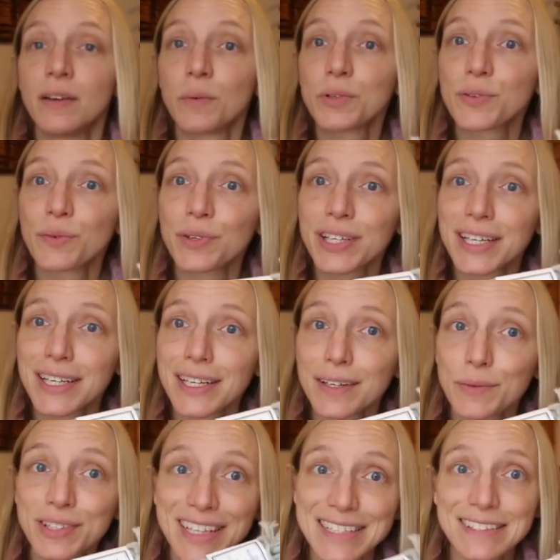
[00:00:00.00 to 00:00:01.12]
was only
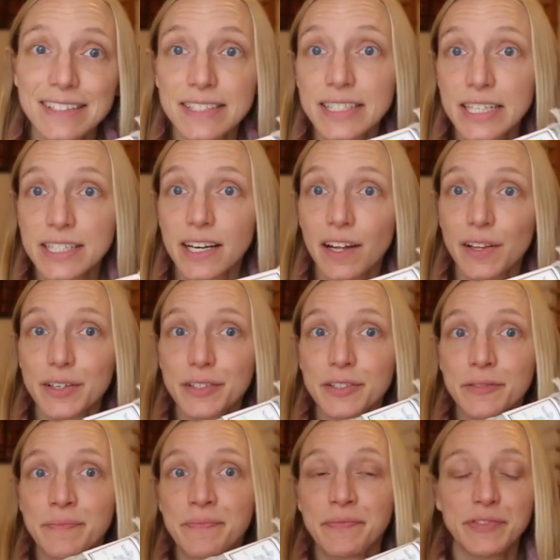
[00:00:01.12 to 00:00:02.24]
was less than ten dollars.